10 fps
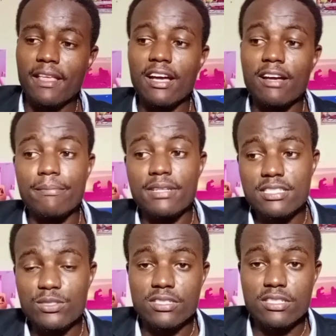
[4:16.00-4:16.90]
are
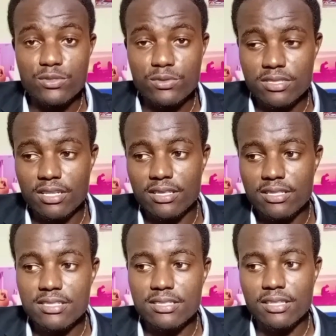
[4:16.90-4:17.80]
based on these two
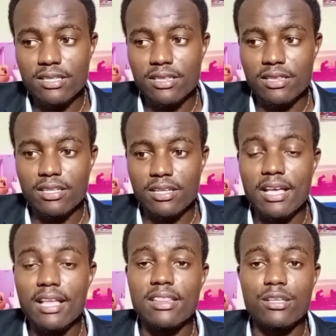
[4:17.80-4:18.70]
scales,
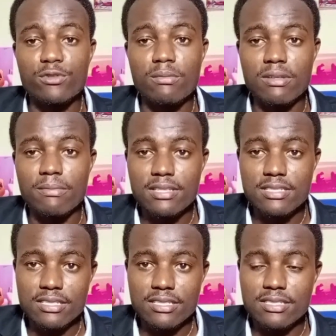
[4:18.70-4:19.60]
and they form the
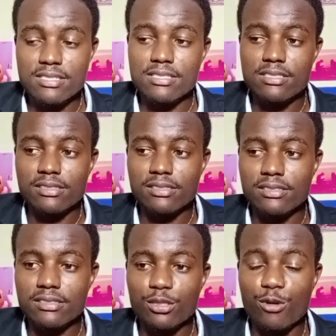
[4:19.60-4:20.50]
basics
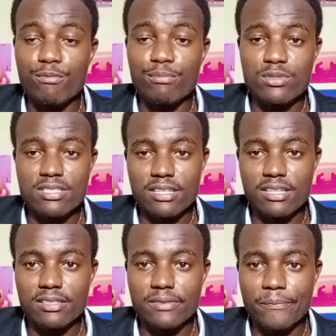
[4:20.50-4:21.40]
of music.
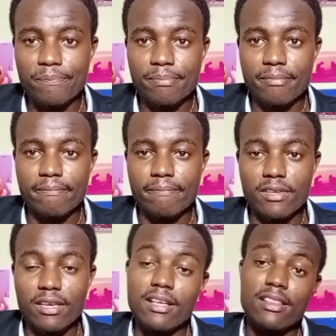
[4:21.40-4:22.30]

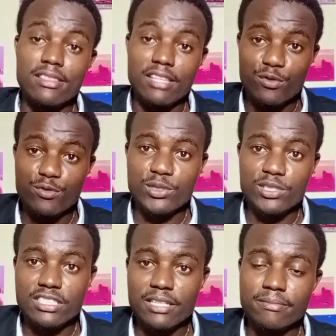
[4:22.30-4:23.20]
Thank you for your
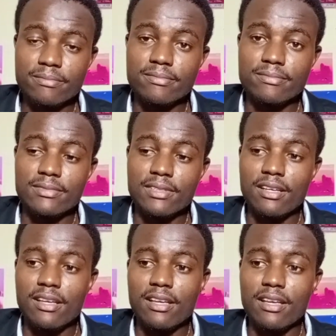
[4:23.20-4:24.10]
time,
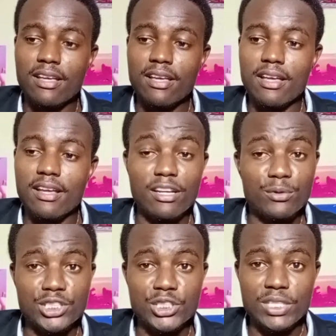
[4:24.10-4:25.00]
and I
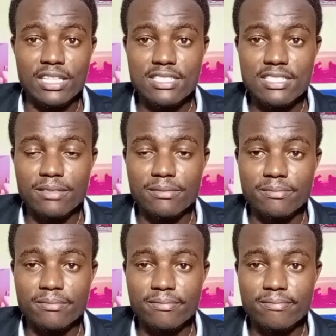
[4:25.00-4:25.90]
wish you a nice time.
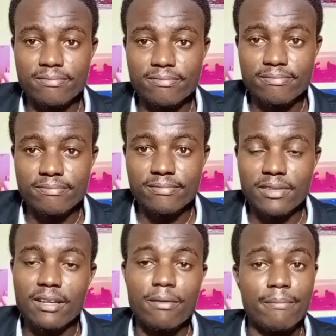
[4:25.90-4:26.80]

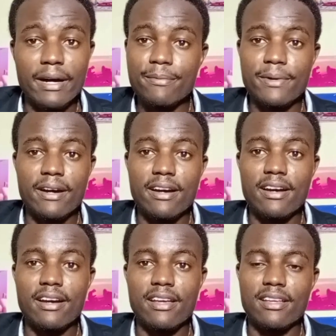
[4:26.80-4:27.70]
Bye
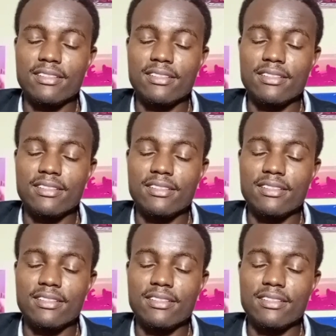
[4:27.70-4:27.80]
bye.